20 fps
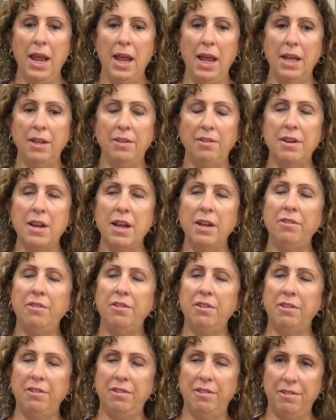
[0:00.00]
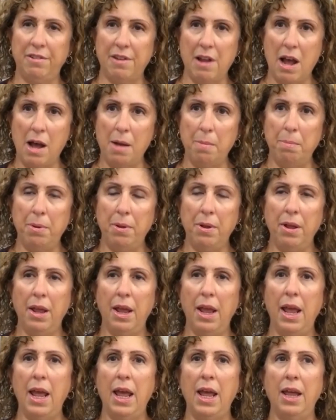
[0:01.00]
it's nice to stop
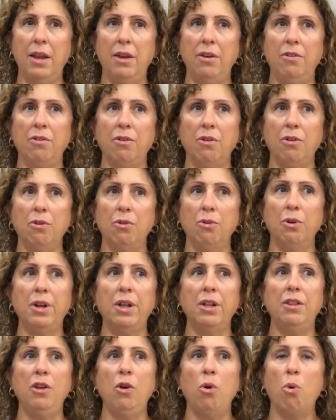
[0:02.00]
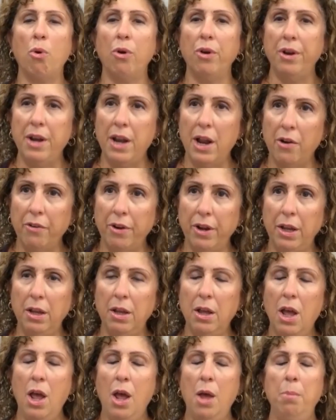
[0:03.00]
and look at the ordinary,
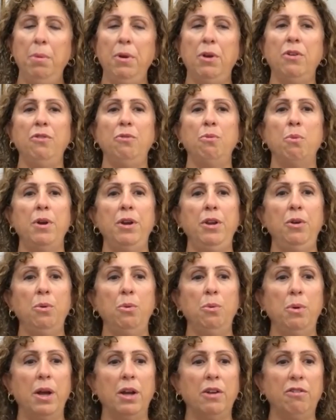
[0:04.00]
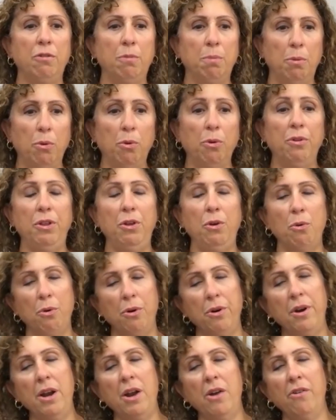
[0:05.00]
because when you explore the
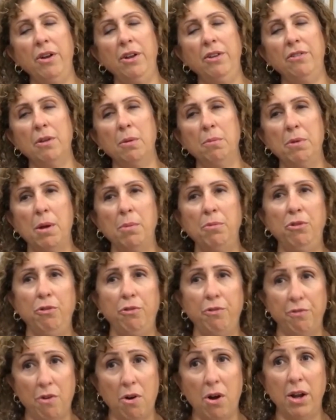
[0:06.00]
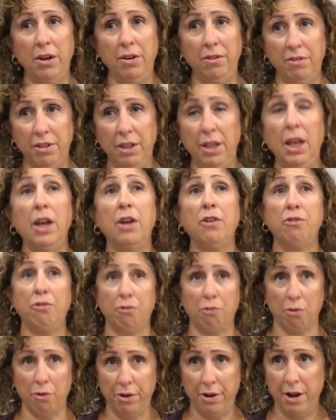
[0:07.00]
ordinary, sometimes you find the
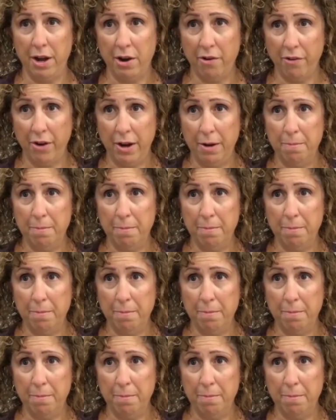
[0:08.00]
extraordinary.